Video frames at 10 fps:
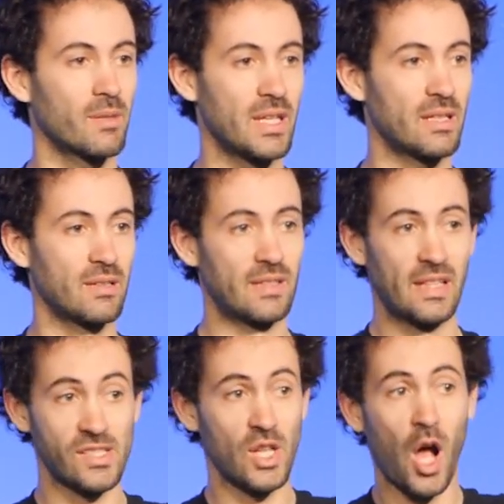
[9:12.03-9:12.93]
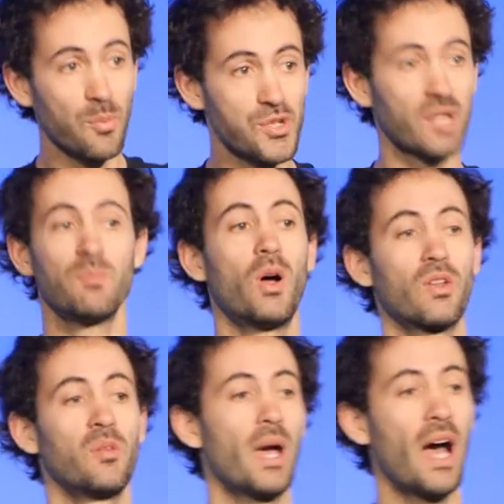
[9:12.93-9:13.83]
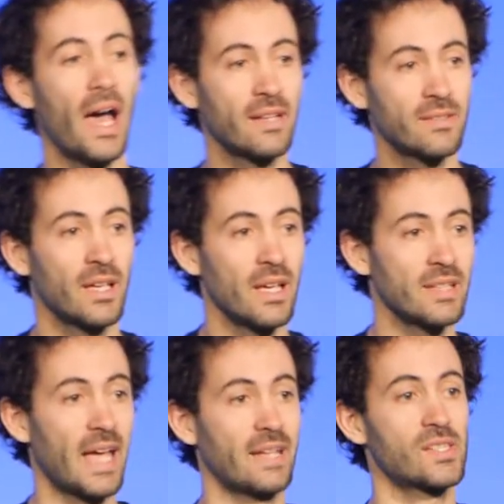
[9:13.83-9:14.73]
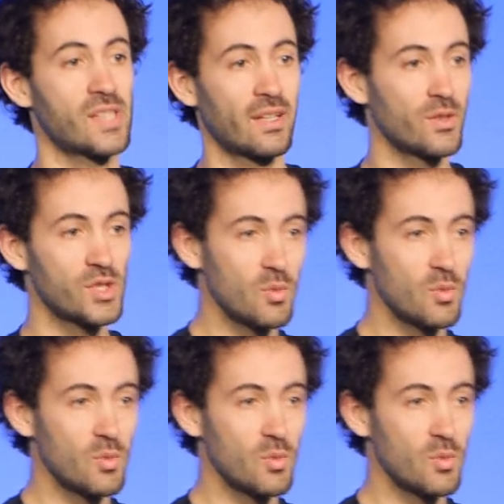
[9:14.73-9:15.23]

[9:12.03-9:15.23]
I mean, there's an object model behind data centers,